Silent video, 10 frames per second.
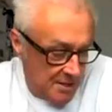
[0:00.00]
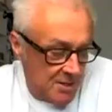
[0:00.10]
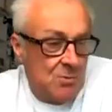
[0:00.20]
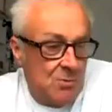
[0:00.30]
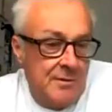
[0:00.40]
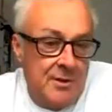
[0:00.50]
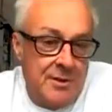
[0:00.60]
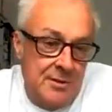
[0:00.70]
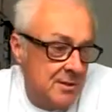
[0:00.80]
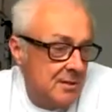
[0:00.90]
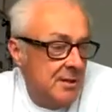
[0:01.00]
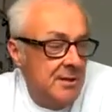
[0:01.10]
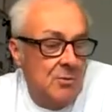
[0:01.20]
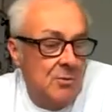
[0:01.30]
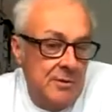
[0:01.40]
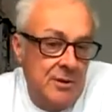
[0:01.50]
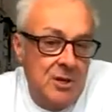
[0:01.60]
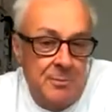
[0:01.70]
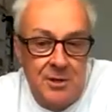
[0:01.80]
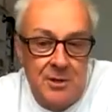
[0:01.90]
another one of
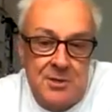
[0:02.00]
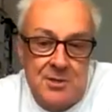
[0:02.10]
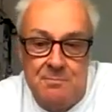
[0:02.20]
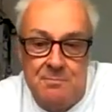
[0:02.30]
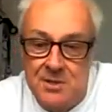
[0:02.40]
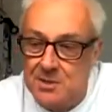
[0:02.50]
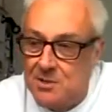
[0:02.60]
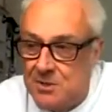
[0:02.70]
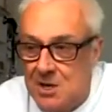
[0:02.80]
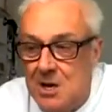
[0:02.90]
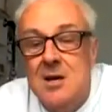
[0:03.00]
Herman and Chris's business was